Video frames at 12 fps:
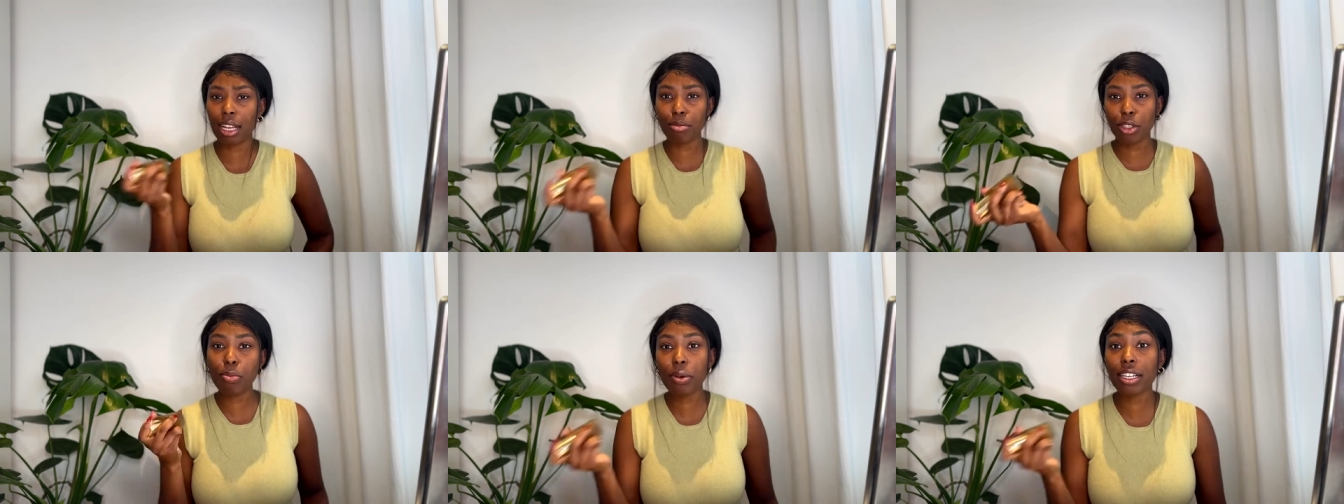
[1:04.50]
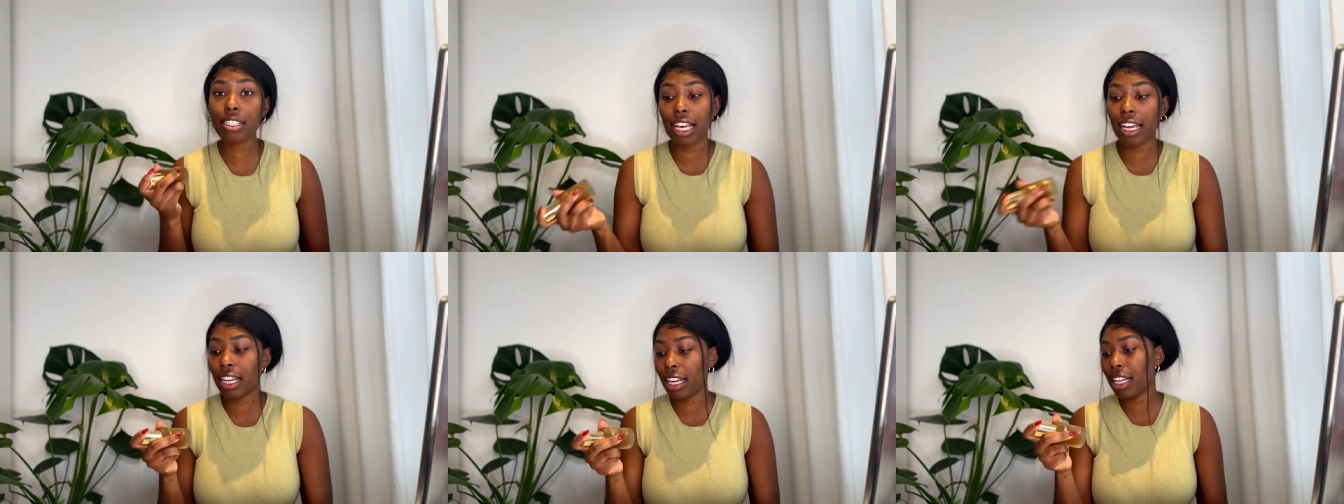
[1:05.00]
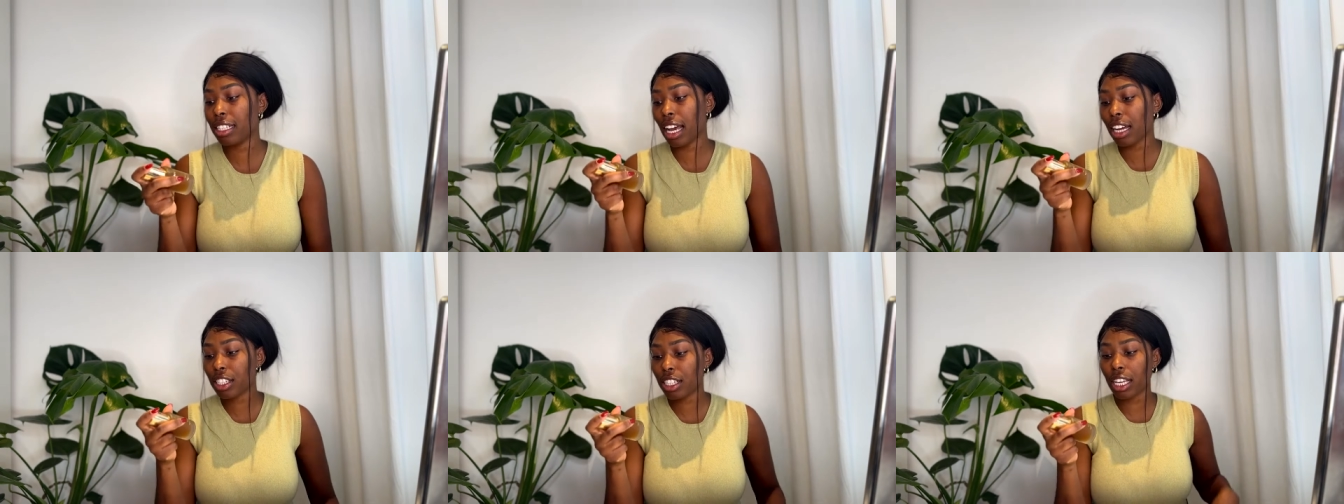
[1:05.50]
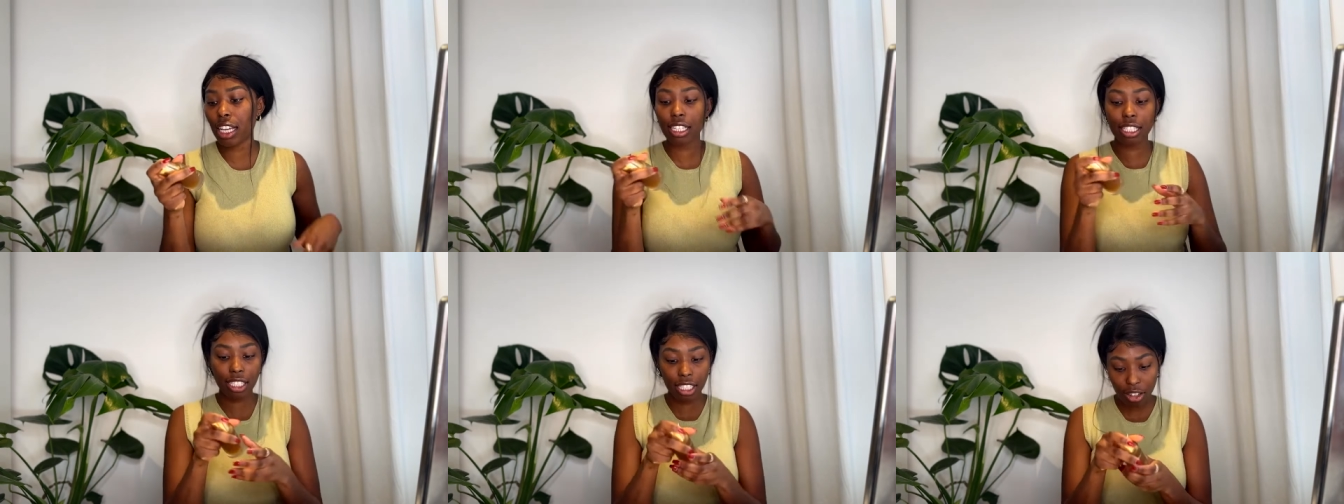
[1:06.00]
I'm super excited. It's actually a
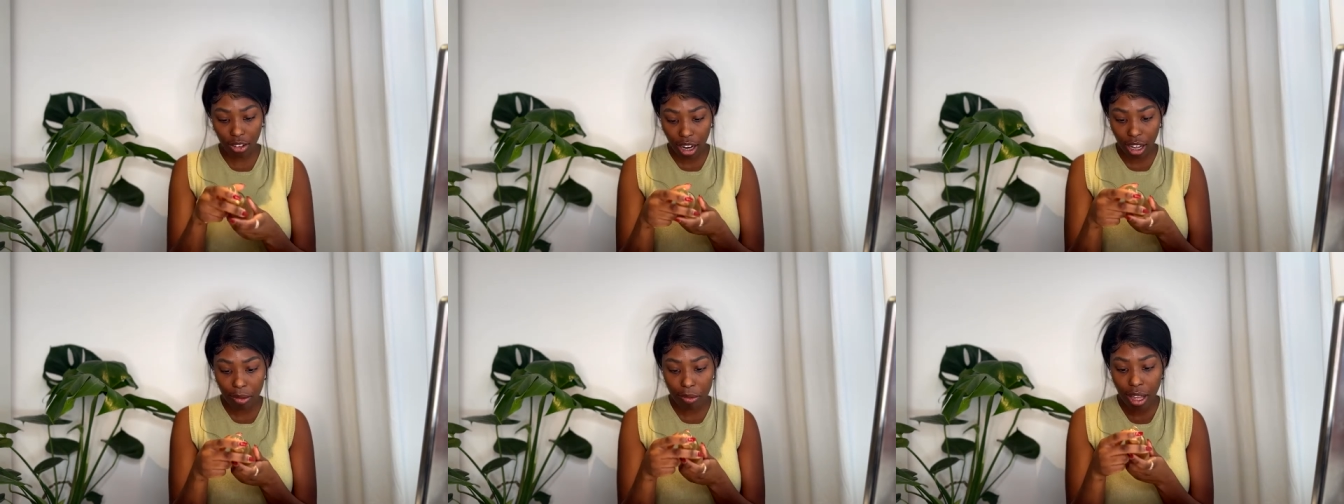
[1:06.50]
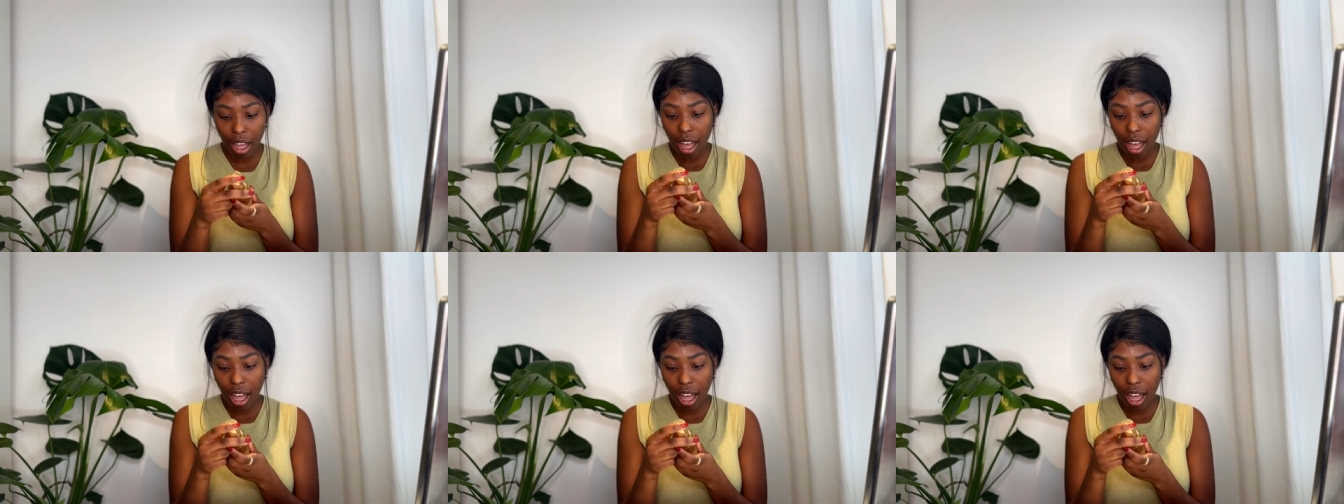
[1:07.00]
serum